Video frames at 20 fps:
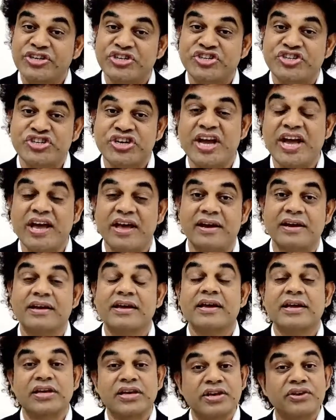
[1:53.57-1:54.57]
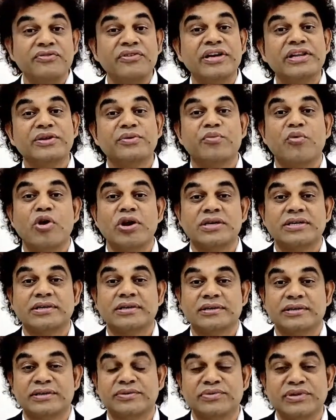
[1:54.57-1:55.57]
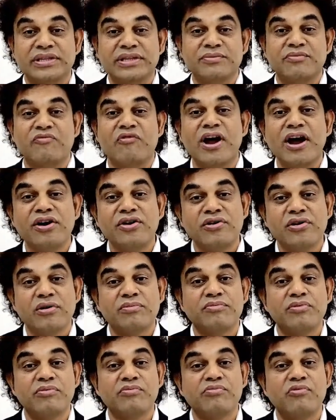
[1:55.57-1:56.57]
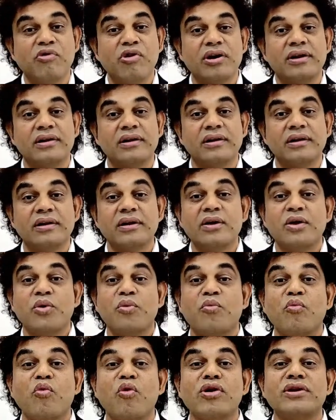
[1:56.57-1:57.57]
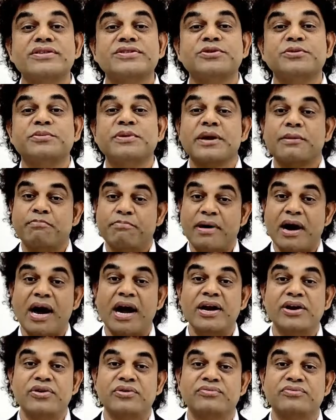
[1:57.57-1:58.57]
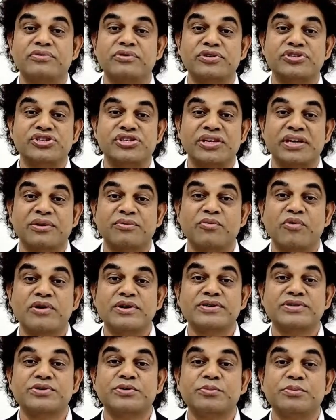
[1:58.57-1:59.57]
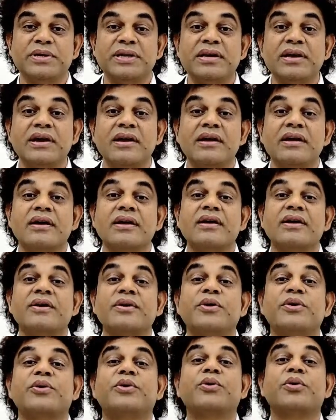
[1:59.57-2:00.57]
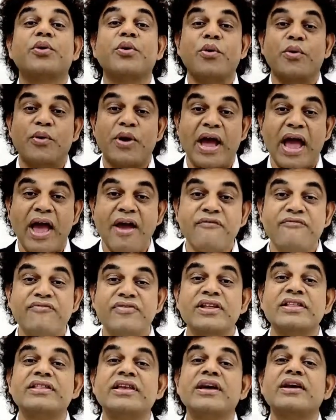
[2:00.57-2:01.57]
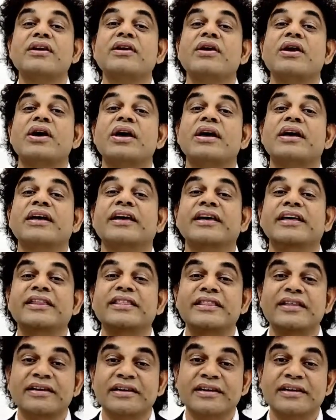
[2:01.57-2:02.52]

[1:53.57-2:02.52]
share. Even the water, even the one drop of water wants to be a part of ocean, wants to be grow. Everything in